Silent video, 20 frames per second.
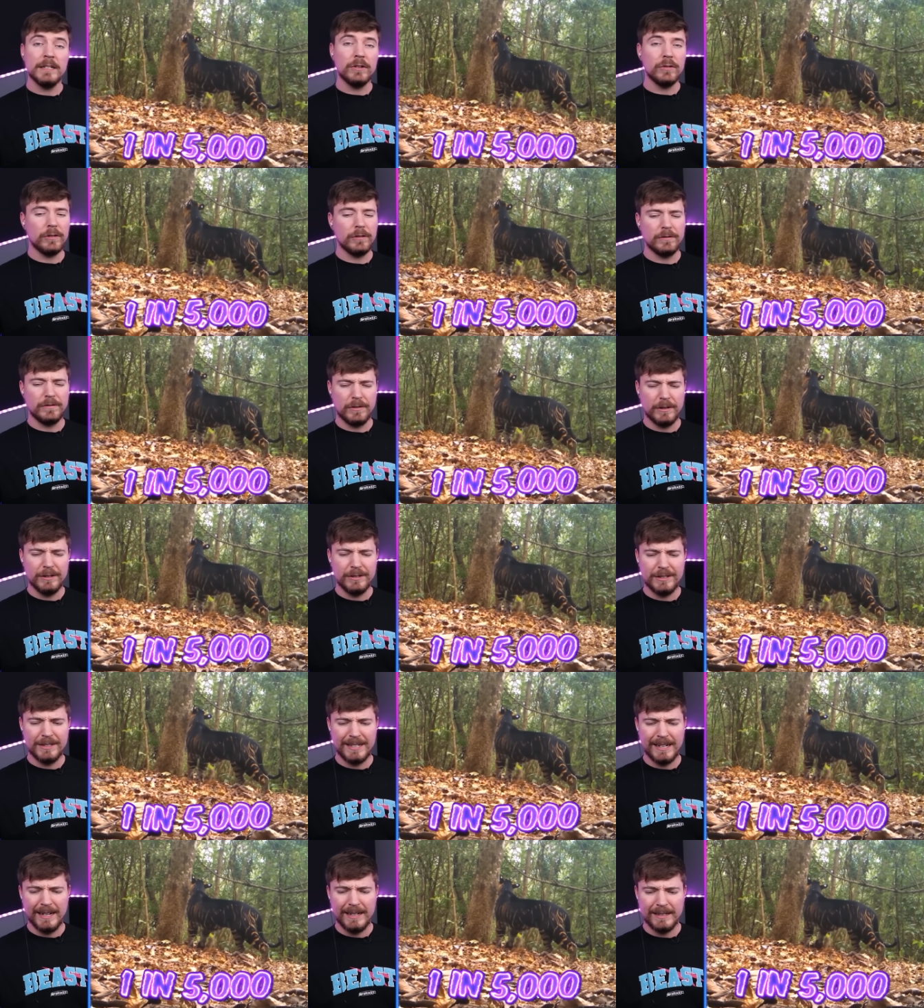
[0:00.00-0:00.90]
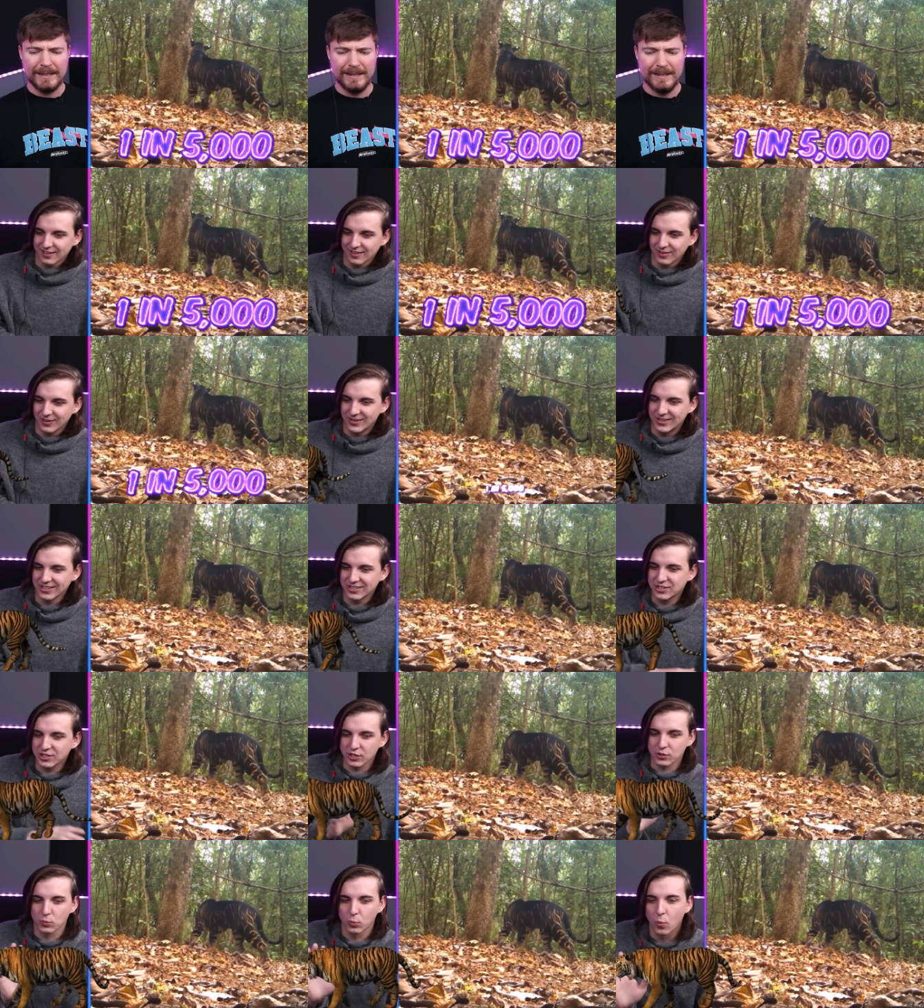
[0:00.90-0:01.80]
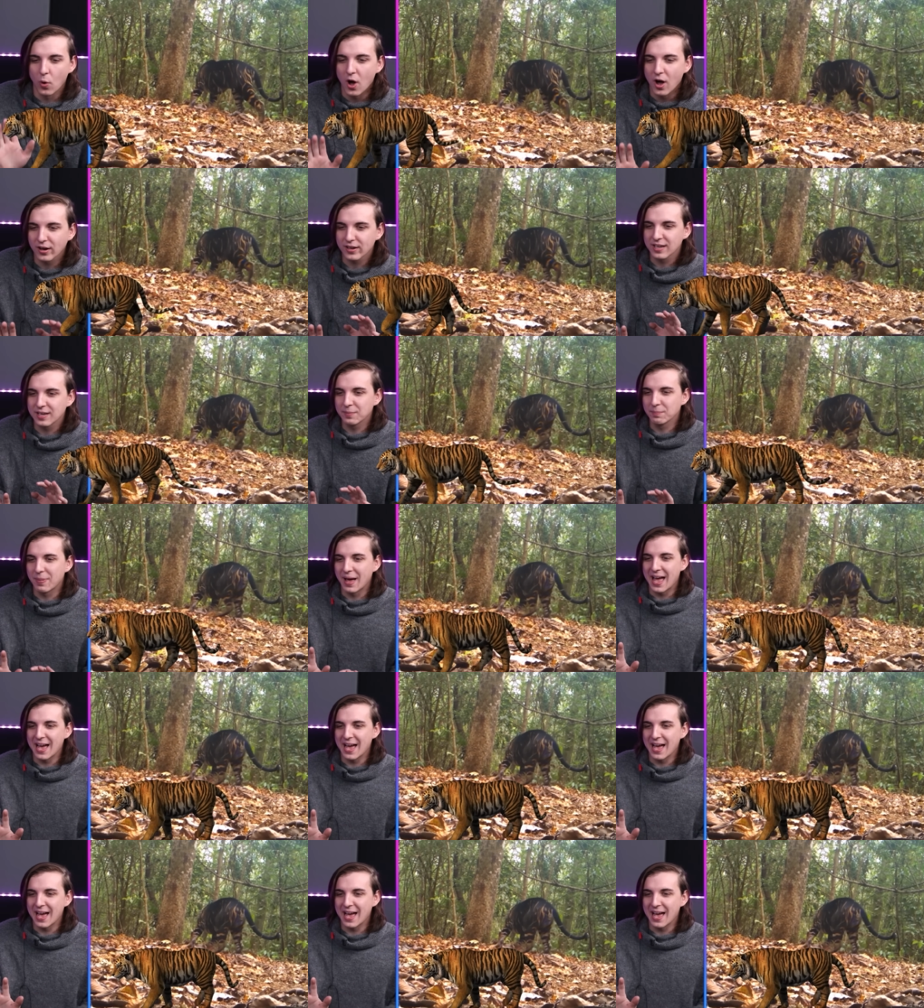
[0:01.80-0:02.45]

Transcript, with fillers: a reverse tiger. She's just walking tiger.